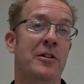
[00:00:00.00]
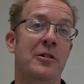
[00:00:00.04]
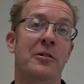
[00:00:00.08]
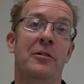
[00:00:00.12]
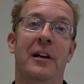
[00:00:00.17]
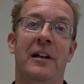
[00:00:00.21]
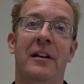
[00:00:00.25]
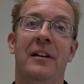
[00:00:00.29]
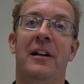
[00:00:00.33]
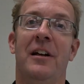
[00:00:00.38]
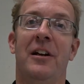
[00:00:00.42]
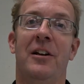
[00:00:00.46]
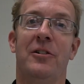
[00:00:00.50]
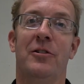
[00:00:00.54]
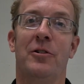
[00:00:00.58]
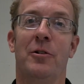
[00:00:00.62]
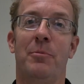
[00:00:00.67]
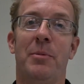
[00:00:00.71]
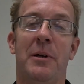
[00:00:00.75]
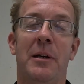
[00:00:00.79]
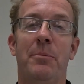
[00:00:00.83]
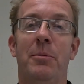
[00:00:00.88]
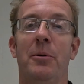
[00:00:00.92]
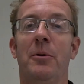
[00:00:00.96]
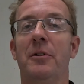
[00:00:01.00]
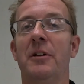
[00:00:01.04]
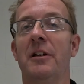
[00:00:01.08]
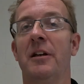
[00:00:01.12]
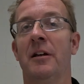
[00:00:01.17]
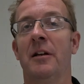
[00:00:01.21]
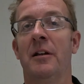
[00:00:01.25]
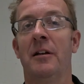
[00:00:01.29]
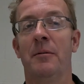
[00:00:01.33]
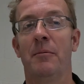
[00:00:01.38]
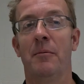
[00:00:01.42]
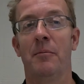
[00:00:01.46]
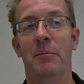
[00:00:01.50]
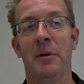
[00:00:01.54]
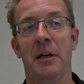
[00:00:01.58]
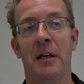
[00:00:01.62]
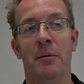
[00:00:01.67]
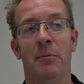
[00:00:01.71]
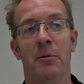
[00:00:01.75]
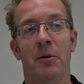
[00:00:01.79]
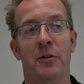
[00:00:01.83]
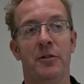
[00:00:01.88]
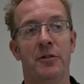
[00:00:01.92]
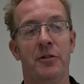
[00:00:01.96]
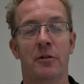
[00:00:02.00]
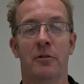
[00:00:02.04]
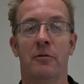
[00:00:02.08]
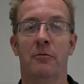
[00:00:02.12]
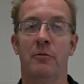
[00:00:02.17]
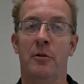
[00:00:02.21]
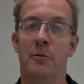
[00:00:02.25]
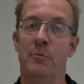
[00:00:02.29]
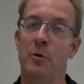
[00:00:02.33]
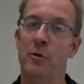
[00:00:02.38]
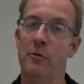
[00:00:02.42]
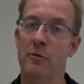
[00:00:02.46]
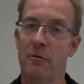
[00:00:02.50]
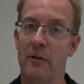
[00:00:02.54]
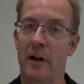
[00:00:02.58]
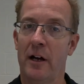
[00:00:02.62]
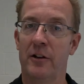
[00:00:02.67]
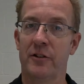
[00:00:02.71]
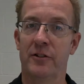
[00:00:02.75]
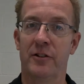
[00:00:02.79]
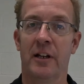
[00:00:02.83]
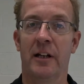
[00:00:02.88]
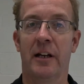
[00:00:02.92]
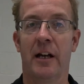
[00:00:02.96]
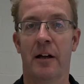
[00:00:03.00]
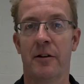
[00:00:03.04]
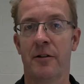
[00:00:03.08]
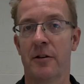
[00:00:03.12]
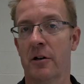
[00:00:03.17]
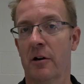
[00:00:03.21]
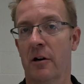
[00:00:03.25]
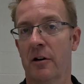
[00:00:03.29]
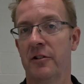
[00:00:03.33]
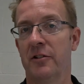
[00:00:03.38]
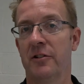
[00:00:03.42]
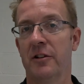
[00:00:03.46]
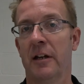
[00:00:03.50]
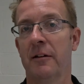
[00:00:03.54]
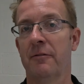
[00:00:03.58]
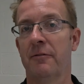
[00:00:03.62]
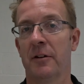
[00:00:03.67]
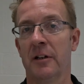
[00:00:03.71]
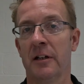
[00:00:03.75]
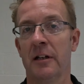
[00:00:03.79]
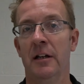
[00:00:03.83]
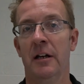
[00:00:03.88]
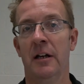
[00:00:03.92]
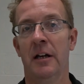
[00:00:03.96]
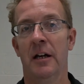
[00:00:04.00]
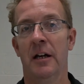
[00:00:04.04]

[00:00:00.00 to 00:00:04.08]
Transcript: do it. So people can be able to remove a rattlesnake out of the yard safely